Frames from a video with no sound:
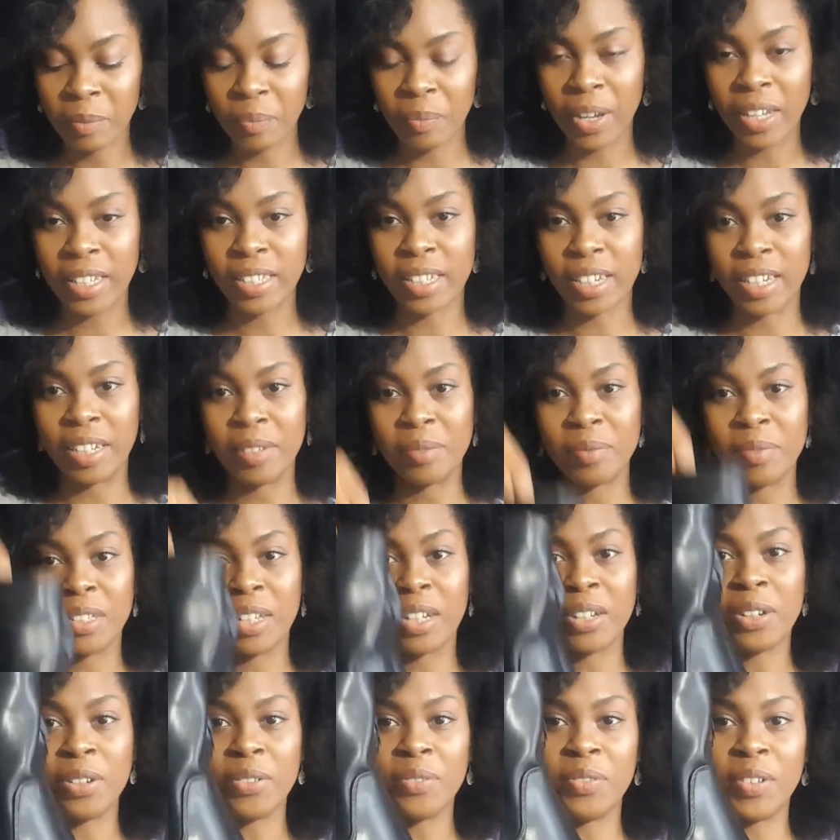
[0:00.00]
Basically,
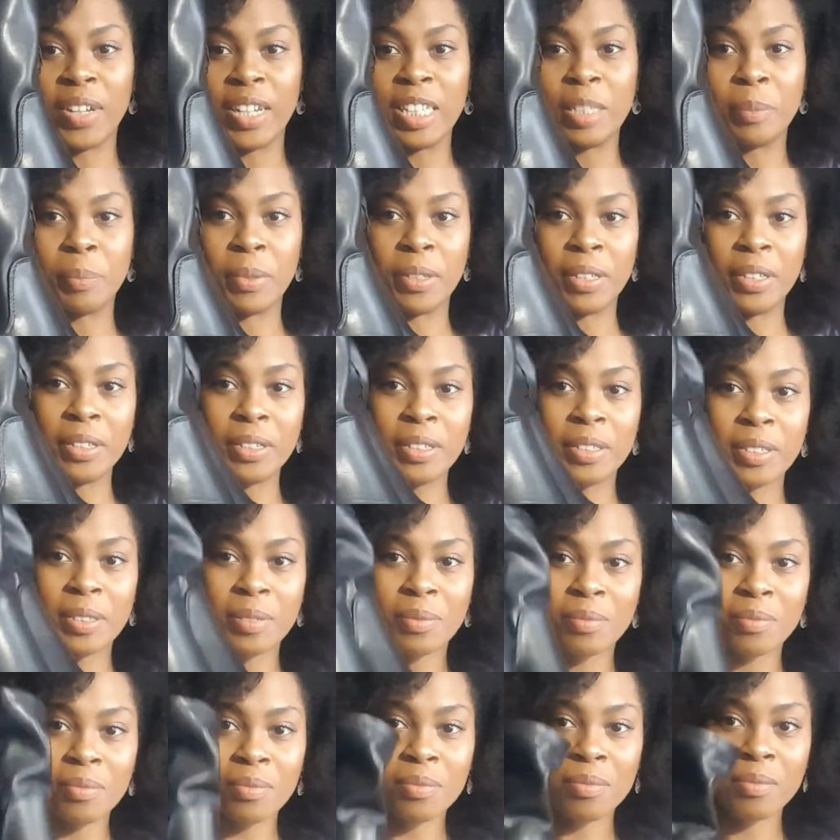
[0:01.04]
I got these boots.